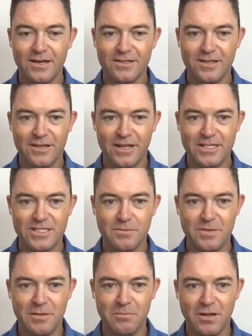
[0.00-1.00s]
that needs to
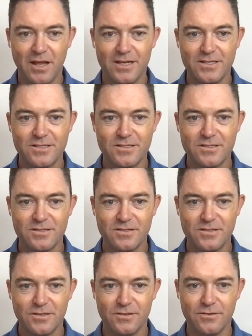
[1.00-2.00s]
be in place
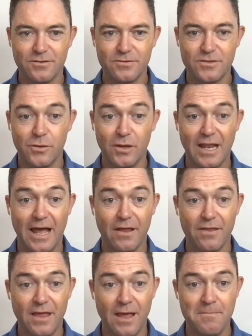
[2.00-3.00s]
to allow
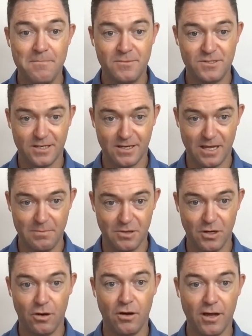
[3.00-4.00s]
them to keep an
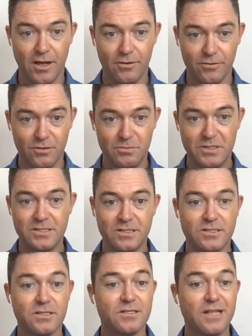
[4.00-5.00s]
eye on the
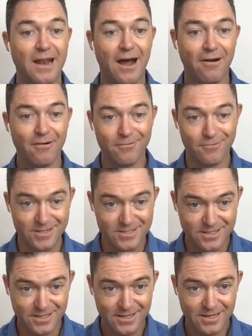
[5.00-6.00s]
businesses that are at
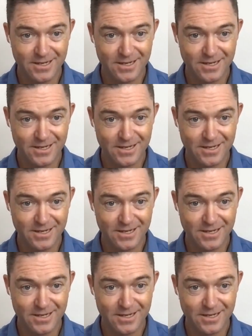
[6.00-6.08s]
risk,